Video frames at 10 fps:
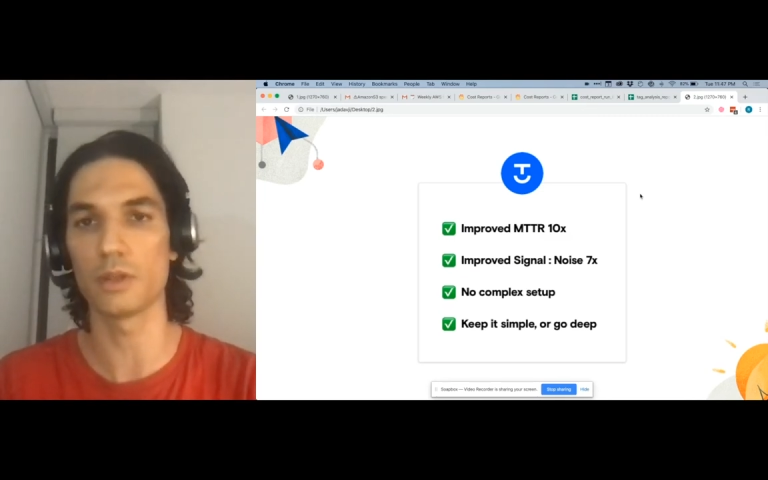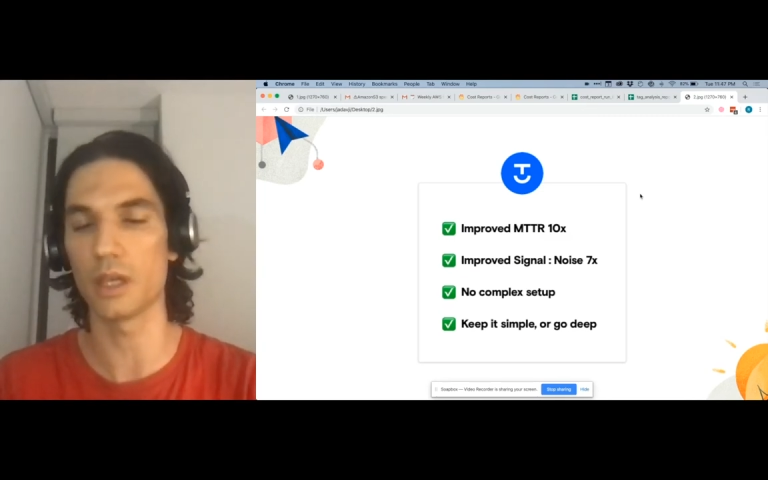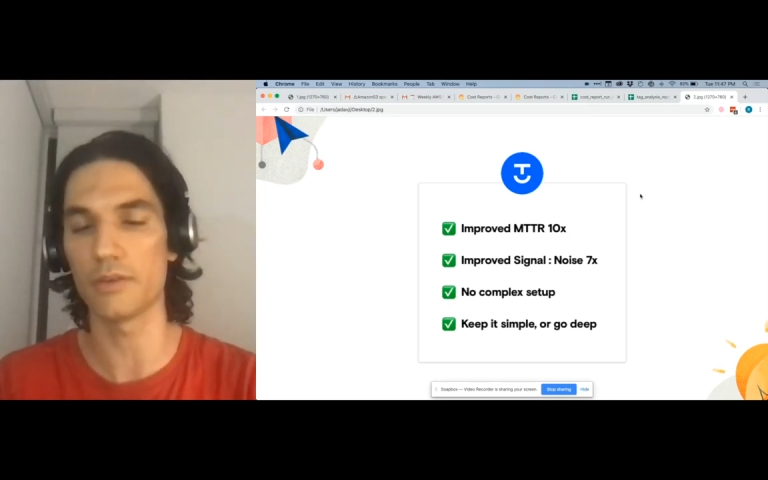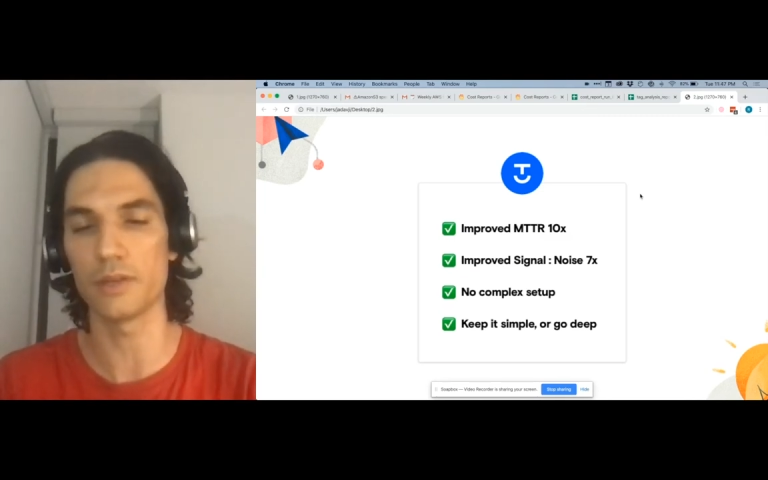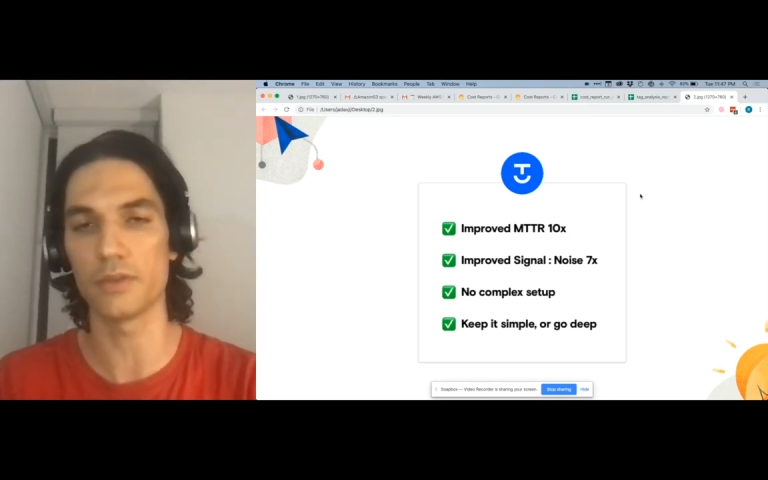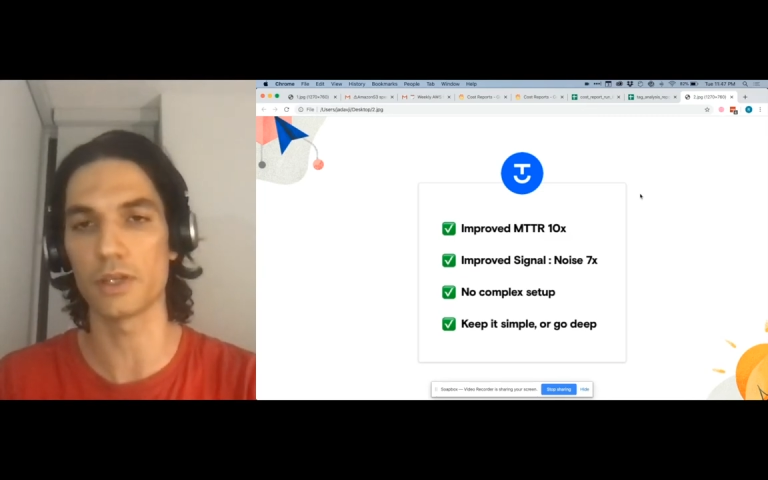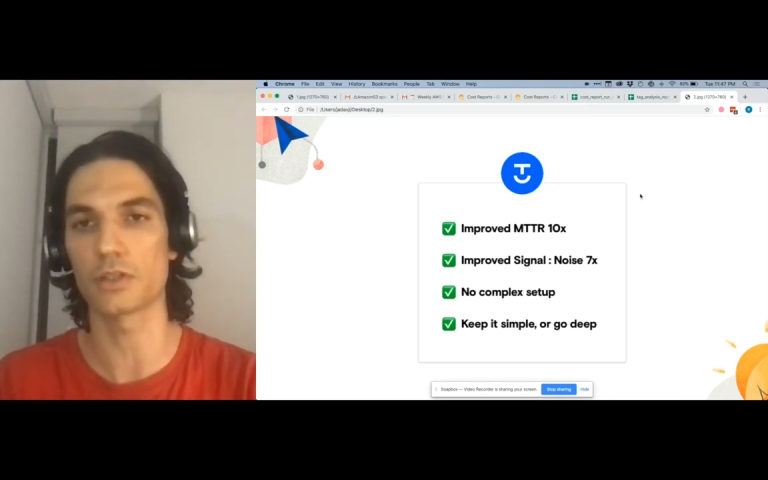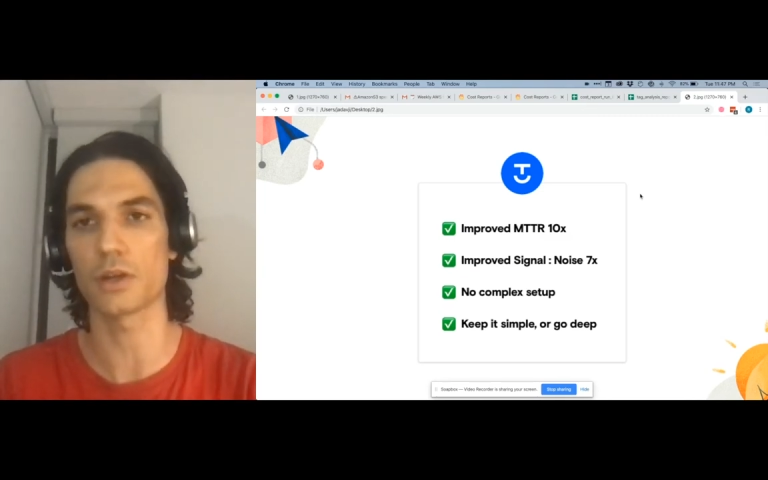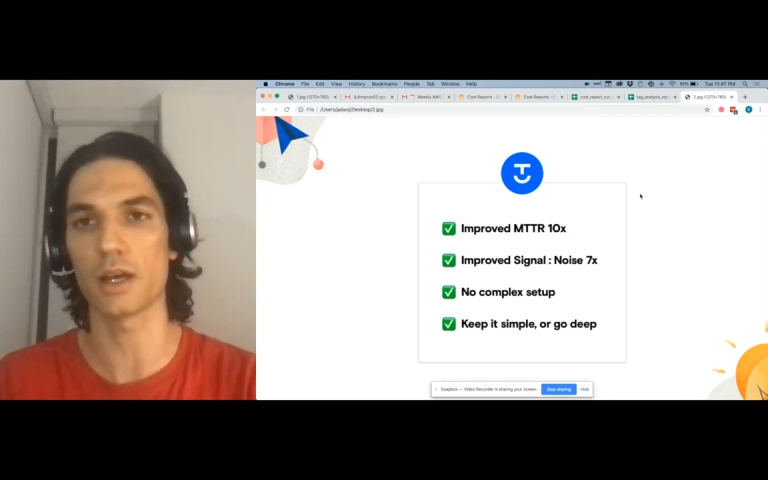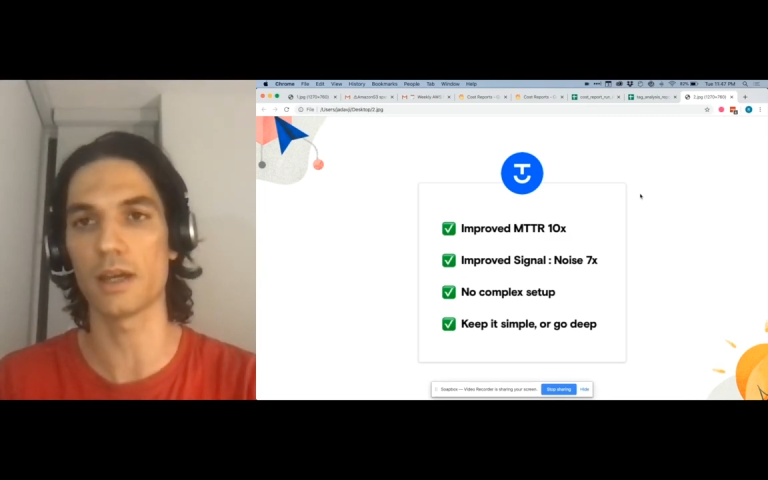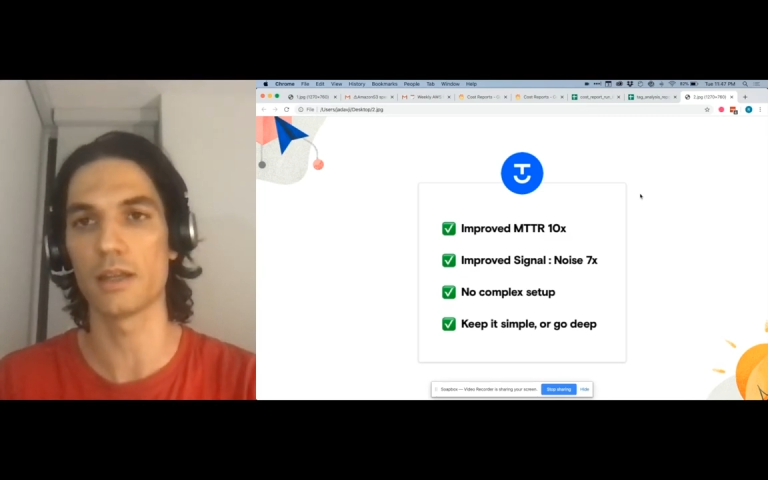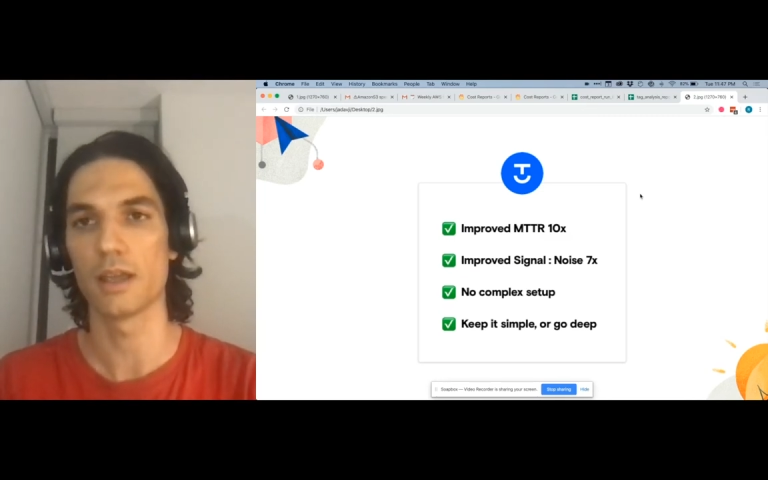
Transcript: Would love it if you could try it.